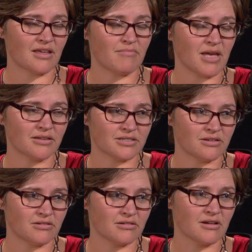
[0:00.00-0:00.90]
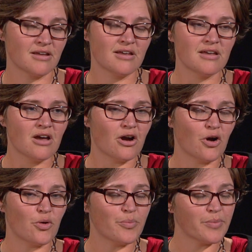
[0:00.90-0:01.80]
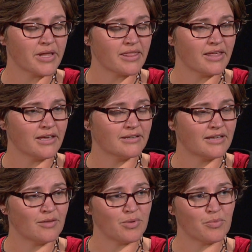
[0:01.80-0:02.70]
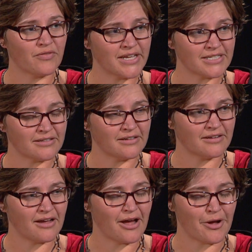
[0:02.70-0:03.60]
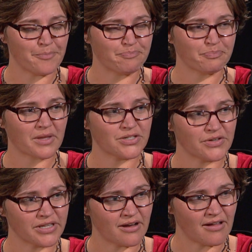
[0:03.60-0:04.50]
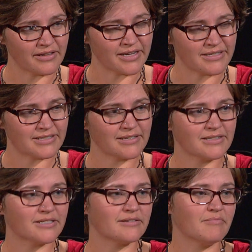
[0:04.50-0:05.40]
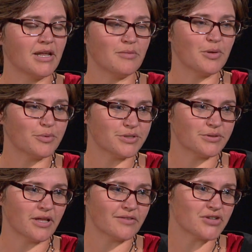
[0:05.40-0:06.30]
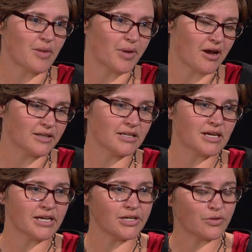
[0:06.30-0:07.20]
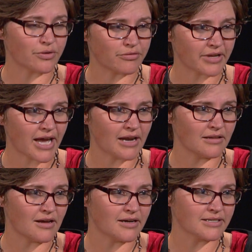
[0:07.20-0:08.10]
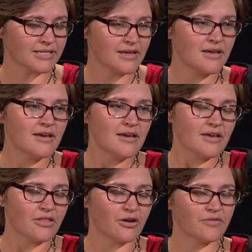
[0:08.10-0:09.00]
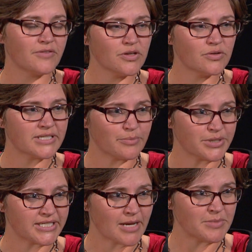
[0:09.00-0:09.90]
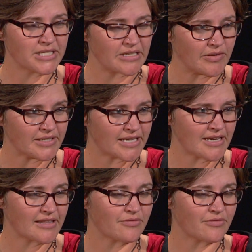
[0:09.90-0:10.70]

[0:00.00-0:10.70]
mail to your home that can be prevented during the holidays. Since many people do a lot of shopping online or through catalogs, there are a few simple steps that you can take that